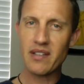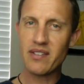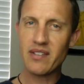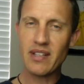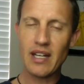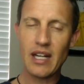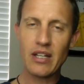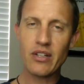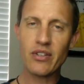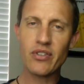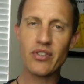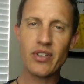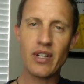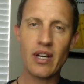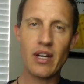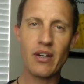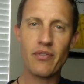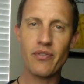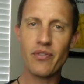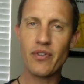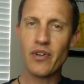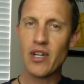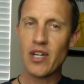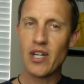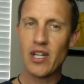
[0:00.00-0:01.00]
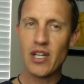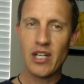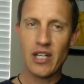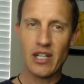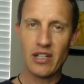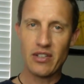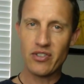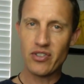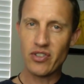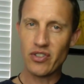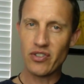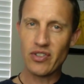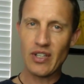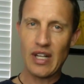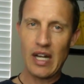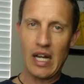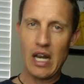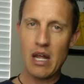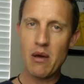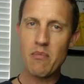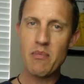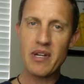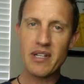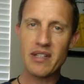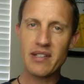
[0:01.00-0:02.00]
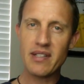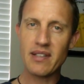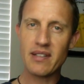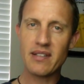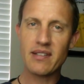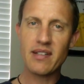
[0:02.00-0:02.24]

Tell yourself it's just a limited